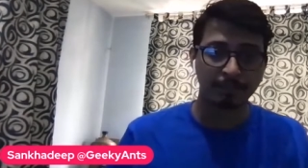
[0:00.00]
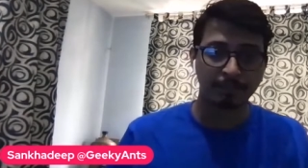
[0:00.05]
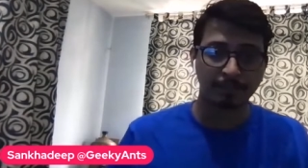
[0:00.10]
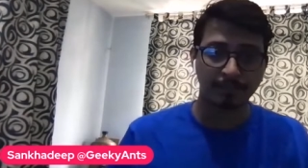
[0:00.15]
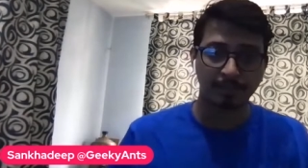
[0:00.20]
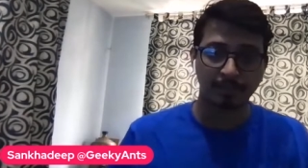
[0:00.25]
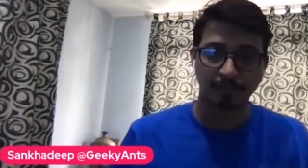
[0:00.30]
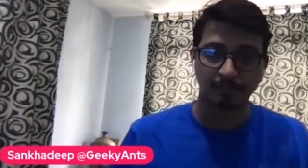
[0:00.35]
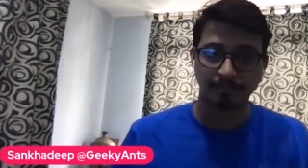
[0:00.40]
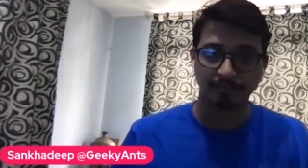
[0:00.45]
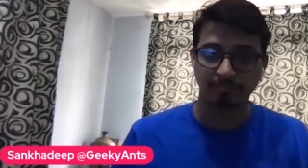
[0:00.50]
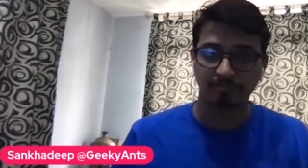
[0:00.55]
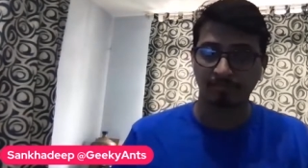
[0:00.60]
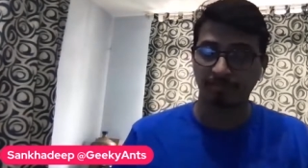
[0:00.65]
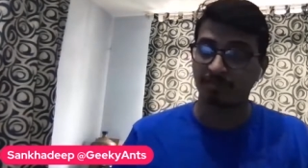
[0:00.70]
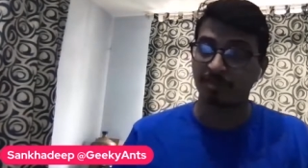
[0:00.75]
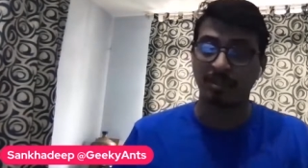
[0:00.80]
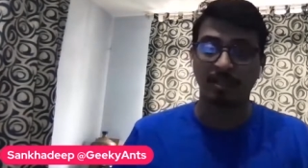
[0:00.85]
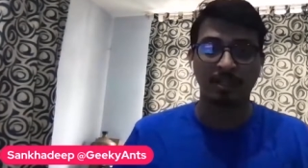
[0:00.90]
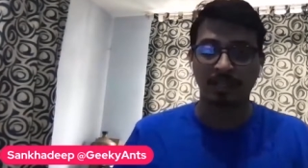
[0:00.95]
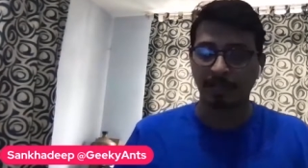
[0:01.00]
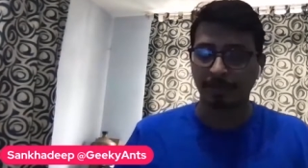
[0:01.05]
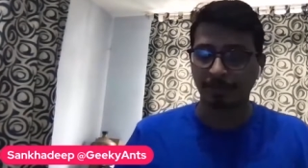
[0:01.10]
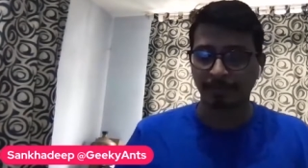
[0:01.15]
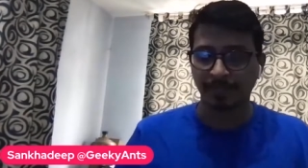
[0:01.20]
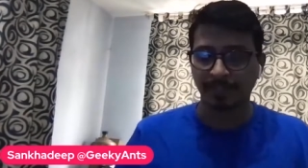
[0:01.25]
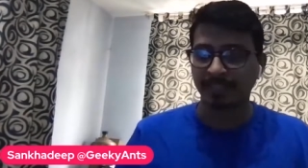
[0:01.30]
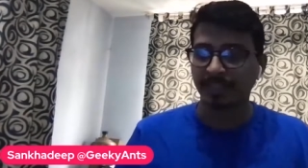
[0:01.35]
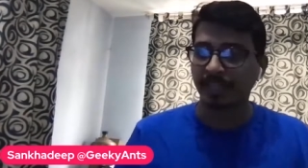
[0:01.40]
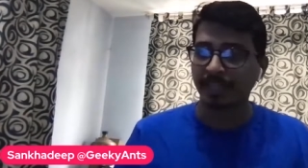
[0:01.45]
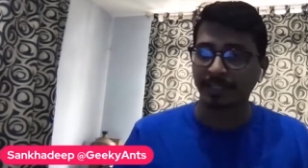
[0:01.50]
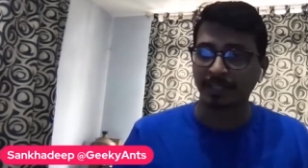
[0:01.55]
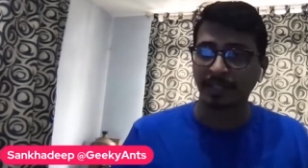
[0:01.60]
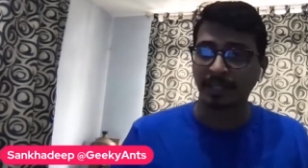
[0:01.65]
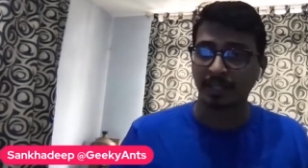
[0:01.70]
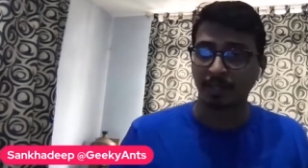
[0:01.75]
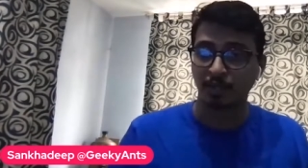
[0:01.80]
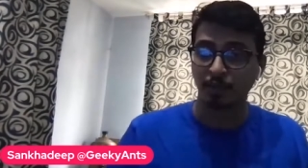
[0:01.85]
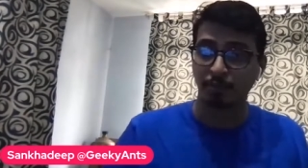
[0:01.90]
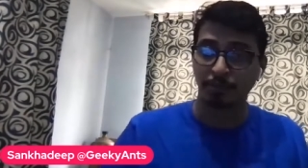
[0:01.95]
I'm excited.
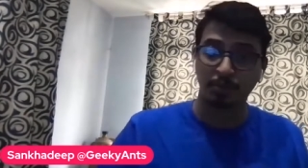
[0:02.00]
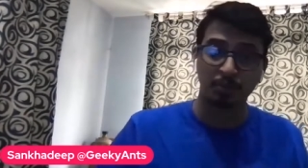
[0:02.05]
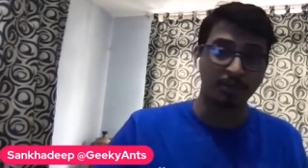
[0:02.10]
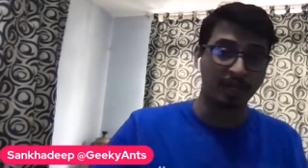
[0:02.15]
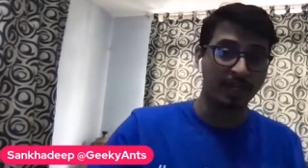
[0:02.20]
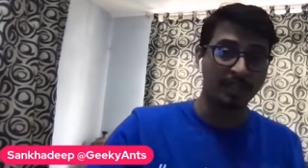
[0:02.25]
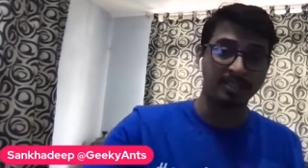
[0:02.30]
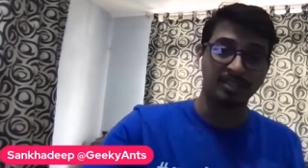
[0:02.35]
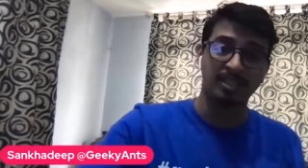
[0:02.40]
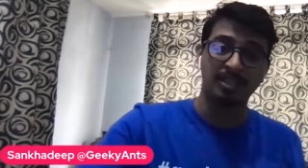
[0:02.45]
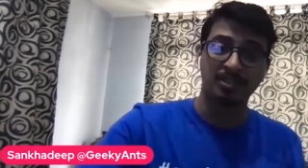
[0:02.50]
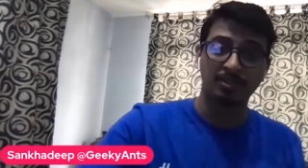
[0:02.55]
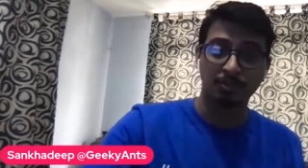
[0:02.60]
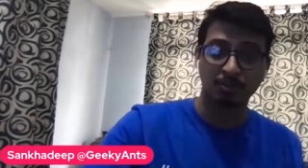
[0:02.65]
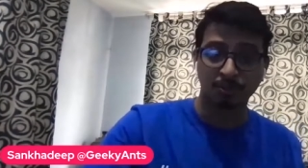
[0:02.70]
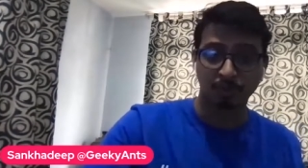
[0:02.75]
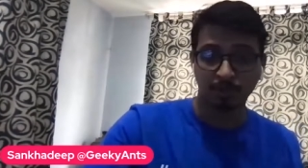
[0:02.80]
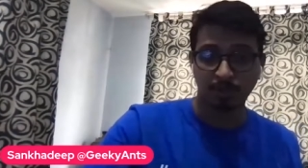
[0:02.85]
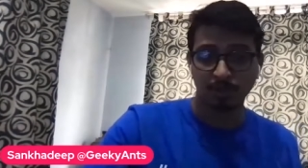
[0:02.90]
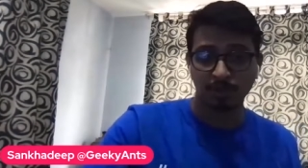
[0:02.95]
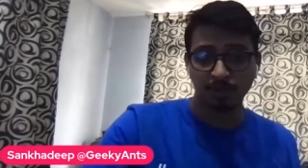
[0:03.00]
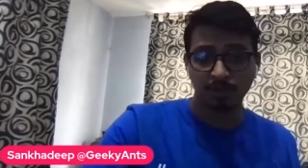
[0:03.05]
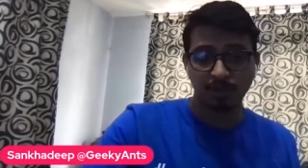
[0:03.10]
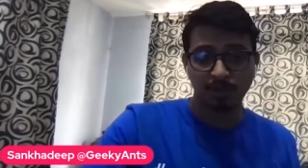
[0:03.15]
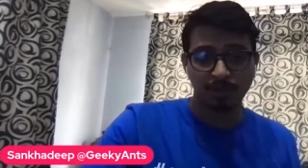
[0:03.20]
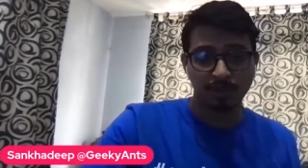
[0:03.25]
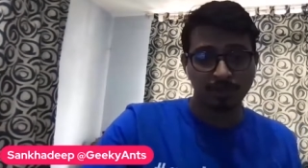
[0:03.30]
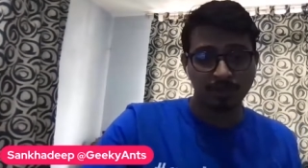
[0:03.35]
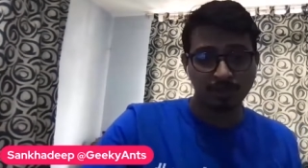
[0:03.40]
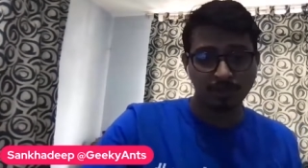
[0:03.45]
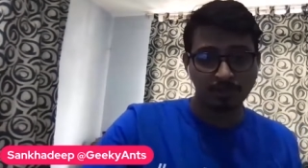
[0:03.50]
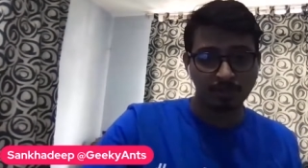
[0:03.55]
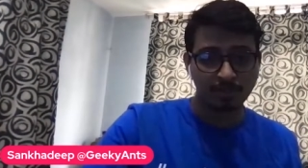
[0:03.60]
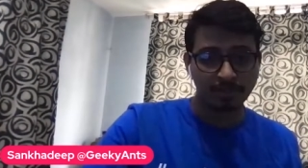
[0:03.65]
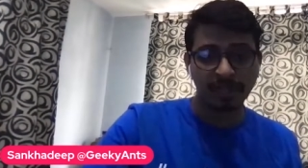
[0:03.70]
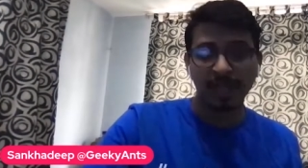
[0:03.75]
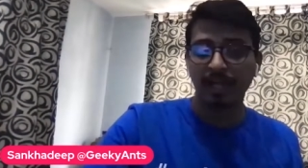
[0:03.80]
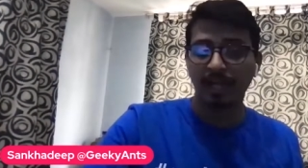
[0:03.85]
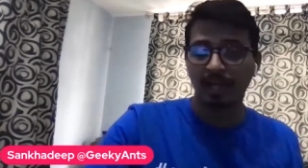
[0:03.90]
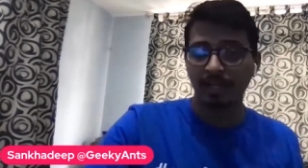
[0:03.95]
I hope you guys are too. So
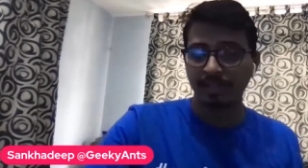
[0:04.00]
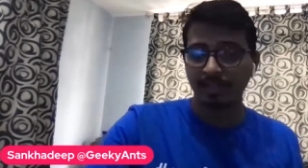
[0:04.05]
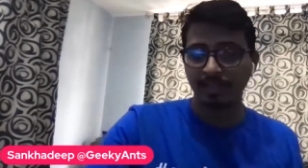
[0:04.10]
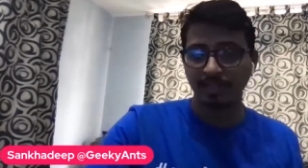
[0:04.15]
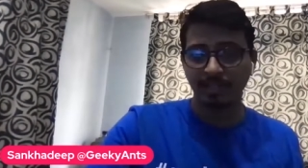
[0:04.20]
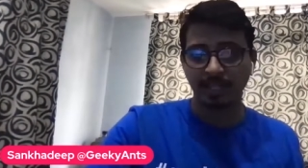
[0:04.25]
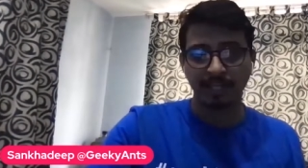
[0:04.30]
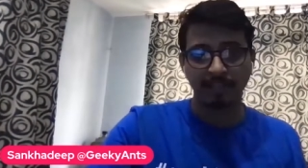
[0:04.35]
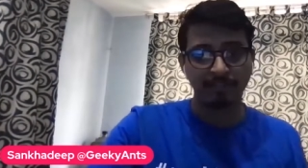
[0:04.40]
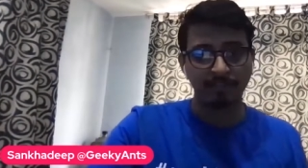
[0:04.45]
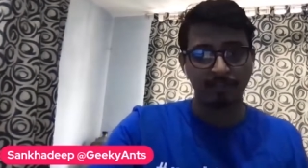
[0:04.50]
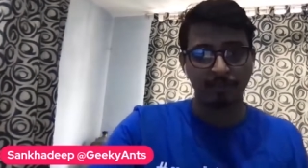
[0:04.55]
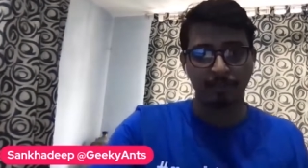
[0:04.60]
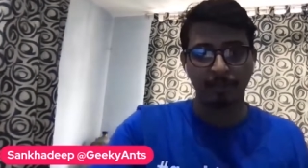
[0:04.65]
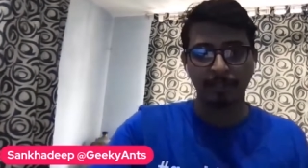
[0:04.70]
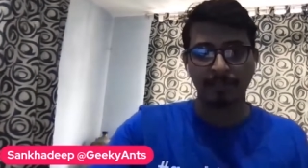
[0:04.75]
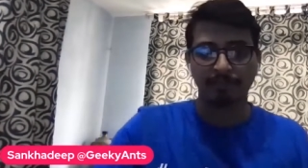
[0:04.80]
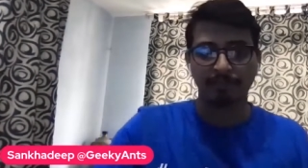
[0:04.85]
yeah, I think that would be